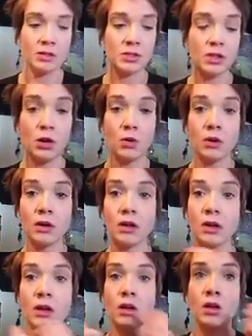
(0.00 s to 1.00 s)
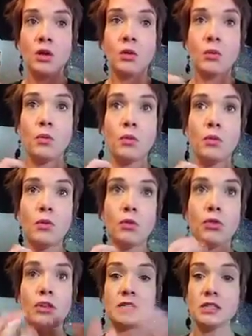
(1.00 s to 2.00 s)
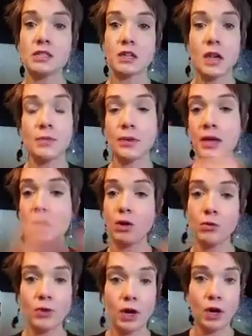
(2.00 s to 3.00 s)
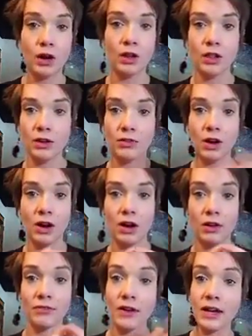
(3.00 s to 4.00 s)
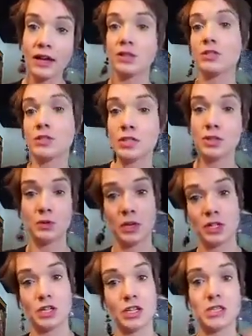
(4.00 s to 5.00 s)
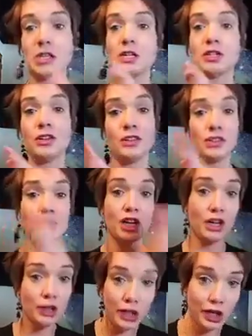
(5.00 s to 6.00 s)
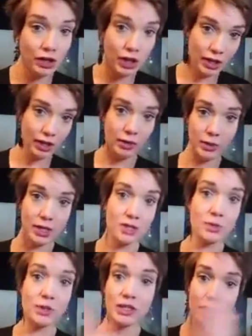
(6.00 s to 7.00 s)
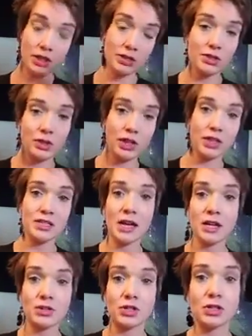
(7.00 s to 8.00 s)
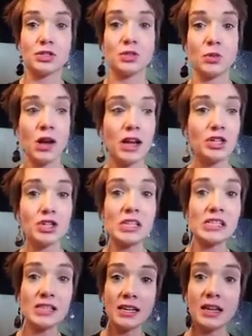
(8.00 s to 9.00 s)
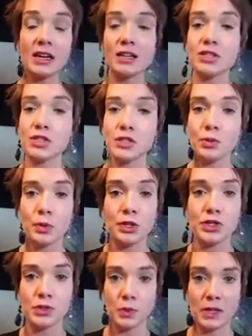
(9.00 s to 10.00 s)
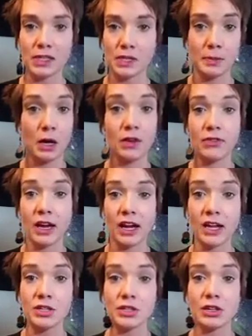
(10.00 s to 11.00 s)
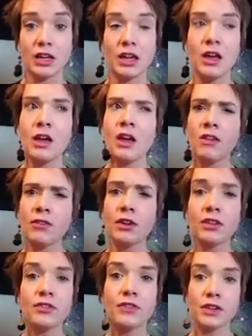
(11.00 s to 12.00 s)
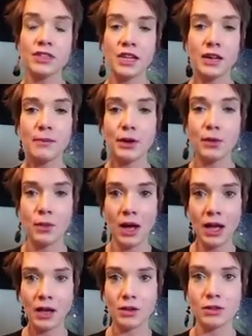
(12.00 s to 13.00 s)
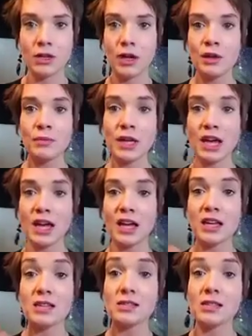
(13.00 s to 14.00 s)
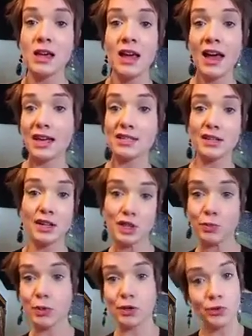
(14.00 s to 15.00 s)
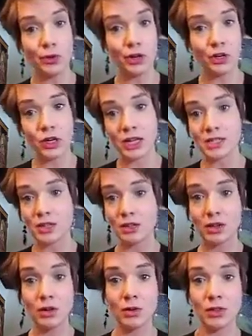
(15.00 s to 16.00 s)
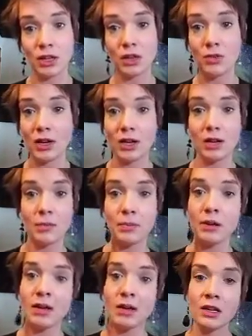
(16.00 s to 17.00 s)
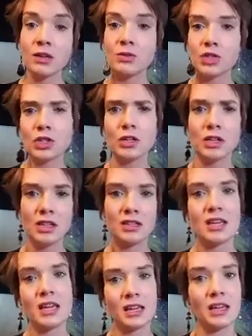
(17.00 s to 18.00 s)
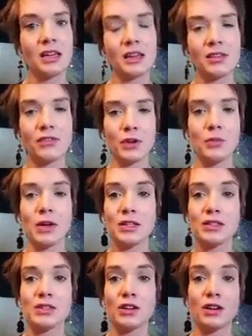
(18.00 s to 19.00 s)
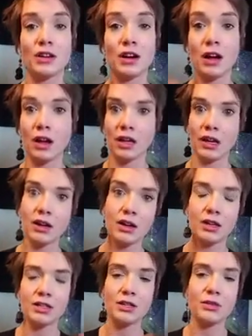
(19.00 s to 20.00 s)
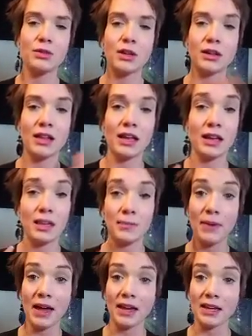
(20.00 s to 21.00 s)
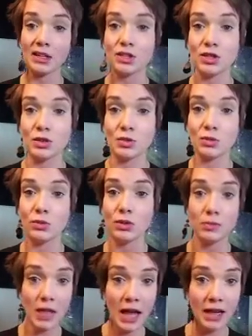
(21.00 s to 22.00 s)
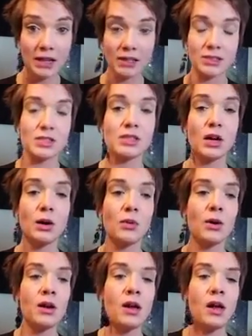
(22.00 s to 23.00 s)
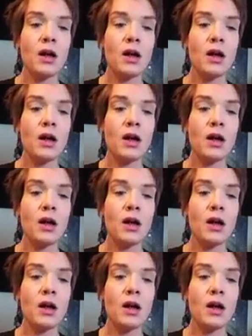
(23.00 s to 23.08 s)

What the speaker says: So this is a complete overhaul of our financial situation, essentially, that's occurring right now, because we did also get our tax returns. So we're actually sitting in a super sweet spot financially for the first time in a while, because as an entrepreneur, you guys all know that you end up usually taking a few months or a year or two to like get back into the black. So